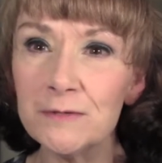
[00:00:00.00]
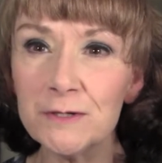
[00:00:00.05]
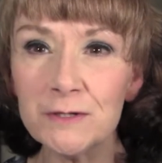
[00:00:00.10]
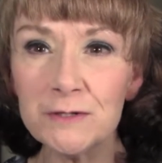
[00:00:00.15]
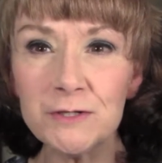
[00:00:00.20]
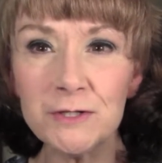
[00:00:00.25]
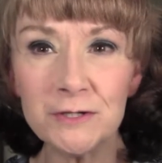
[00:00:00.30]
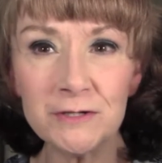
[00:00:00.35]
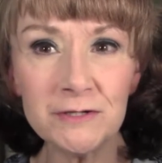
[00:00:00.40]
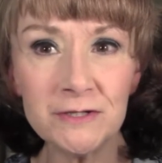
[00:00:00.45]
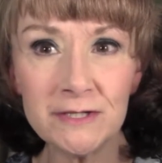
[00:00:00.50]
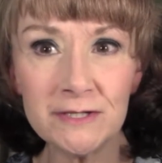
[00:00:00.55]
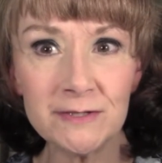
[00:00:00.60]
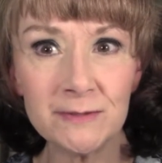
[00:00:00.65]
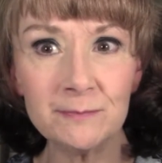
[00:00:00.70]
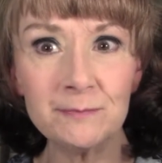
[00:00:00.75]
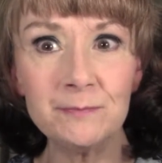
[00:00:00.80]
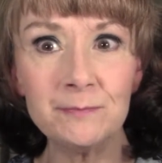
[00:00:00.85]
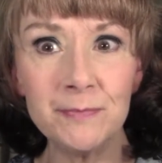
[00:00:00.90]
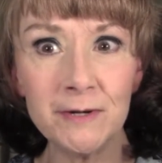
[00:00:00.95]
New Jersey's
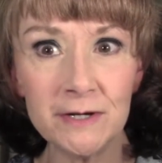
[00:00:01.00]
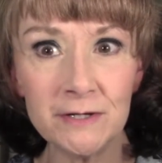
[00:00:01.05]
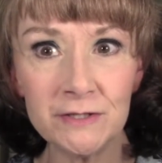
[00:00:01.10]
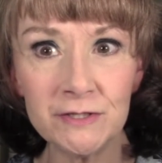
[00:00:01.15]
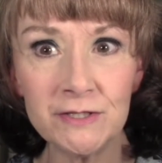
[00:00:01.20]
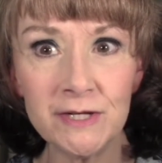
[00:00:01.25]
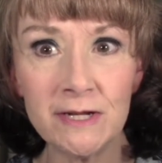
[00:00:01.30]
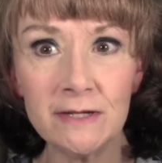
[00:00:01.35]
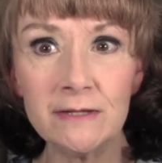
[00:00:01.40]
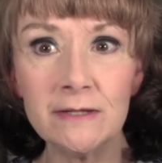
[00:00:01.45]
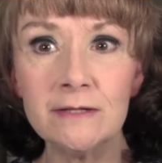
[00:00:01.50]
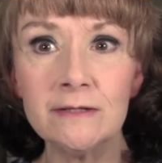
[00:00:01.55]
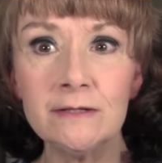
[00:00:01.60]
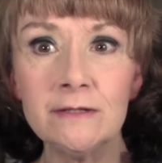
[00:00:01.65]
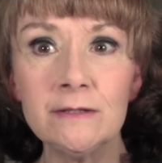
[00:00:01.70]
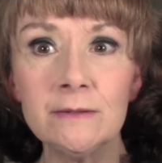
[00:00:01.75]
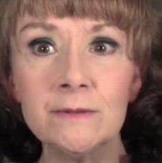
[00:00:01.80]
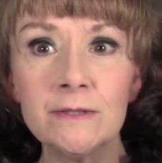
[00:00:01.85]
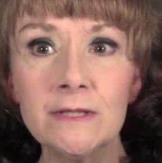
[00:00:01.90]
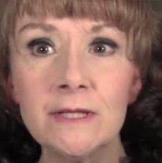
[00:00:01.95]
a bigger state than
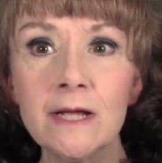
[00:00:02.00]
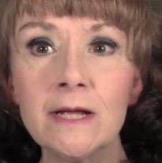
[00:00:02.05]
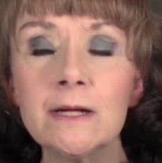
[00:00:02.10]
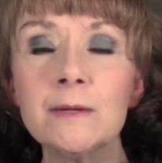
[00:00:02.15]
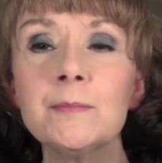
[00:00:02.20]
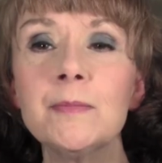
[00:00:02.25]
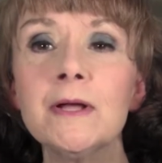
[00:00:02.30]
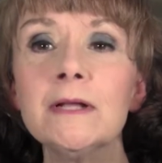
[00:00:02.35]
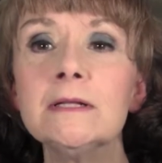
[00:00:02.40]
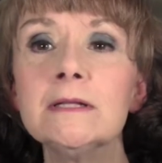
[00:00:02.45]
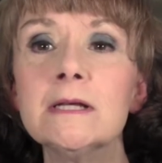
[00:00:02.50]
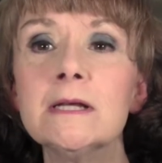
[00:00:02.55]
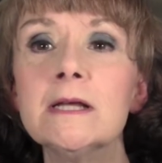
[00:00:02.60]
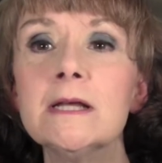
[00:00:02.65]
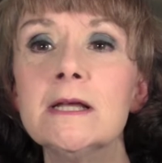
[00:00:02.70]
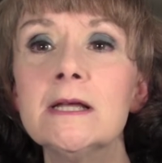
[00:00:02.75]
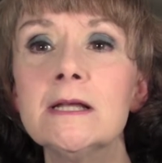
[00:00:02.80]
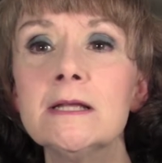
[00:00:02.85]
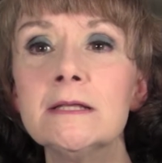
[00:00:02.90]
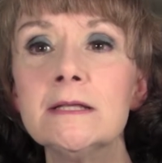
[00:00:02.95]
you would think, but
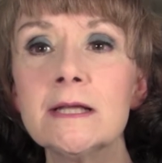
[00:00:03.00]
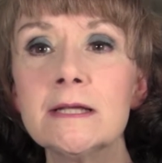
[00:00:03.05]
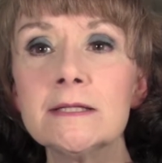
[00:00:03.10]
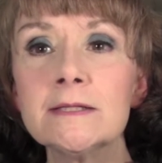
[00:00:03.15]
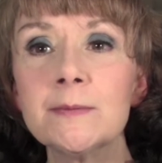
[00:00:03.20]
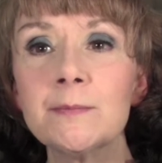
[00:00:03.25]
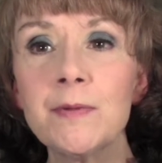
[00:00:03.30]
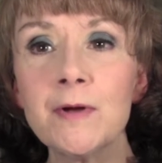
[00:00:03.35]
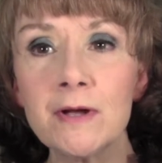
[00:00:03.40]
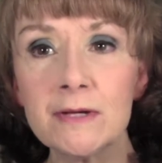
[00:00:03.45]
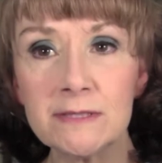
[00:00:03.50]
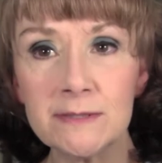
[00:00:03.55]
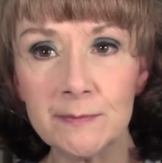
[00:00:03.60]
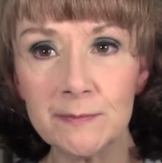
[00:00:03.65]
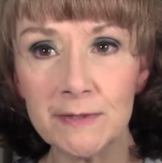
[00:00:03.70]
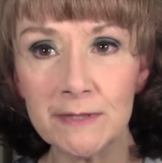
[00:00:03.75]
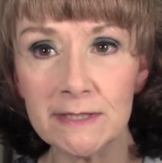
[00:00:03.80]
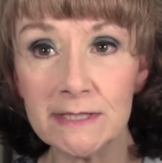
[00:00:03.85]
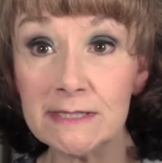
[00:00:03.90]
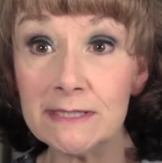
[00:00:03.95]
that's a
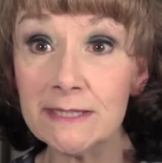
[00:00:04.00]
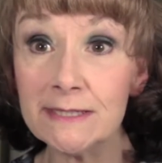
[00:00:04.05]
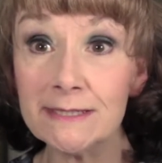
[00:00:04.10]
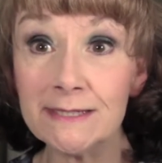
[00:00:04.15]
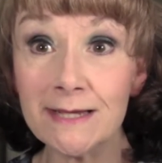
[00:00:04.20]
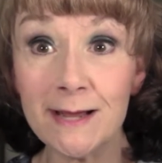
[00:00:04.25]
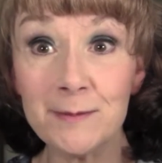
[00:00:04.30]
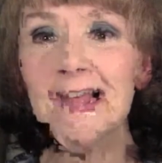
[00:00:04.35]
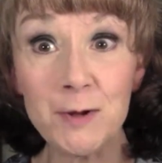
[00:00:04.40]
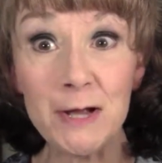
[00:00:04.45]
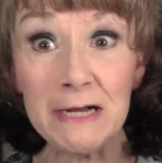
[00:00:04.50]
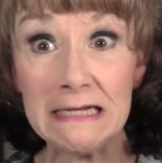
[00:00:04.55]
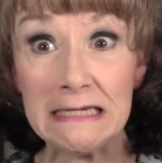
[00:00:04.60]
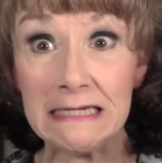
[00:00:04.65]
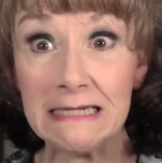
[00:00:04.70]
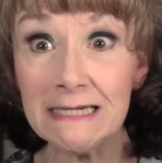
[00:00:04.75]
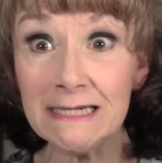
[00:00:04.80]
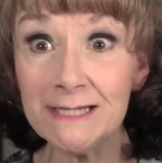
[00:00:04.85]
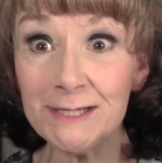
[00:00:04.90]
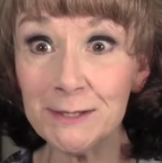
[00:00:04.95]
possibility since I'm on
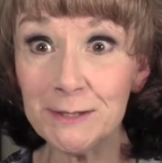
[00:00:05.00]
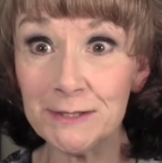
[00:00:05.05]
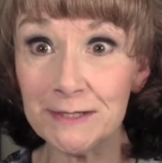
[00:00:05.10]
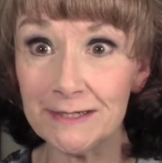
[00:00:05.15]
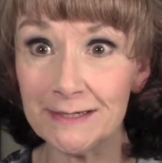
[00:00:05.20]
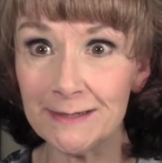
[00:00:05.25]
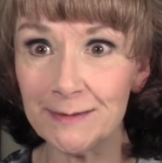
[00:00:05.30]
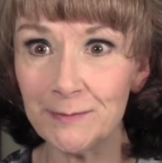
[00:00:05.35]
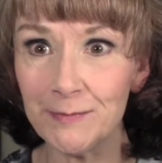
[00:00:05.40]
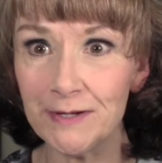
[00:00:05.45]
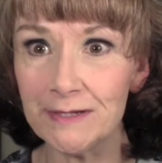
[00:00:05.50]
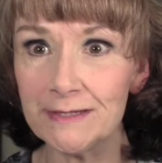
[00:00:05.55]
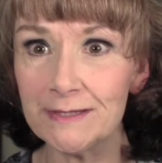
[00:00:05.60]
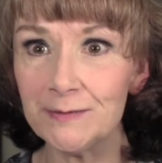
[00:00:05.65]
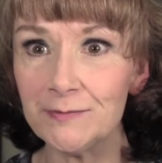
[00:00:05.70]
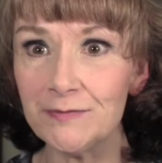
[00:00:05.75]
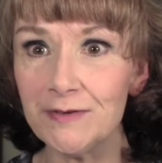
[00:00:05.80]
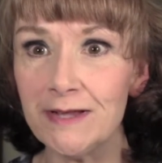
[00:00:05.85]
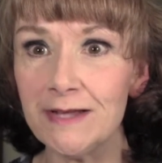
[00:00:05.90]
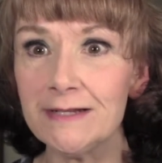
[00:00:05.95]
eastern
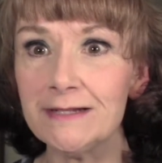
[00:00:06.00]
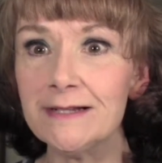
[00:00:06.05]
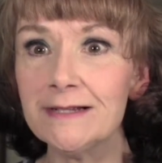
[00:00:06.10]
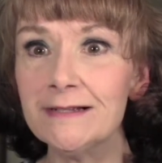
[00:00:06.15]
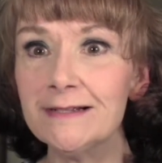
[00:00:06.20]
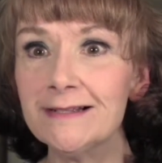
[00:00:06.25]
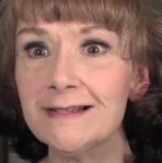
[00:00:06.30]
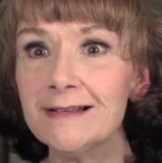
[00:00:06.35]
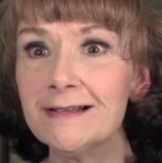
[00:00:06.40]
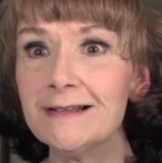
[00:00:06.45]
Pennsylvania.